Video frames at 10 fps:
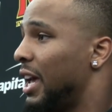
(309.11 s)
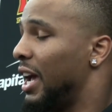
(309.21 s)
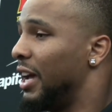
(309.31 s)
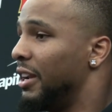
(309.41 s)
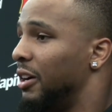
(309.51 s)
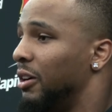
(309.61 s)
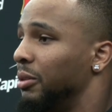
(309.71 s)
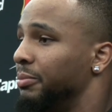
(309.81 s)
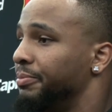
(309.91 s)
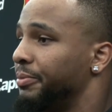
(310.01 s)
and
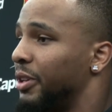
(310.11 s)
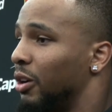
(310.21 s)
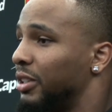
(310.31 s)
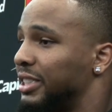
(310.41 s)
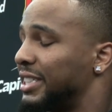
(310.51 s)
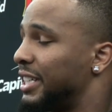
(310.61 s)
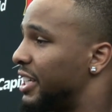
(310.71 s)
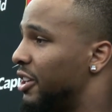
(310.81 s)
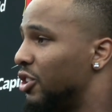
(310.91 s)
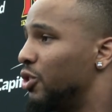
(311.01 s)
um, you know, just
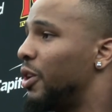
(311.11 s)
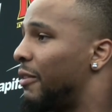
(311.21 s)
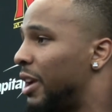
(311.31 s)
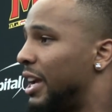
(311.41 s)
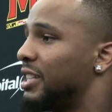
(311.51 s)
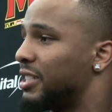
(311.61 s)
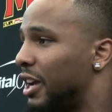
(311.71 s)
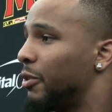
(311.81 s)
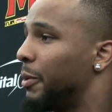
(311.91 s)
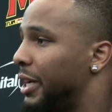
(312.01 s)
continue to do it every each and
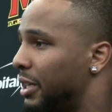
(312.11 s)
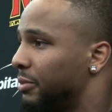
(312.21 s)
every week.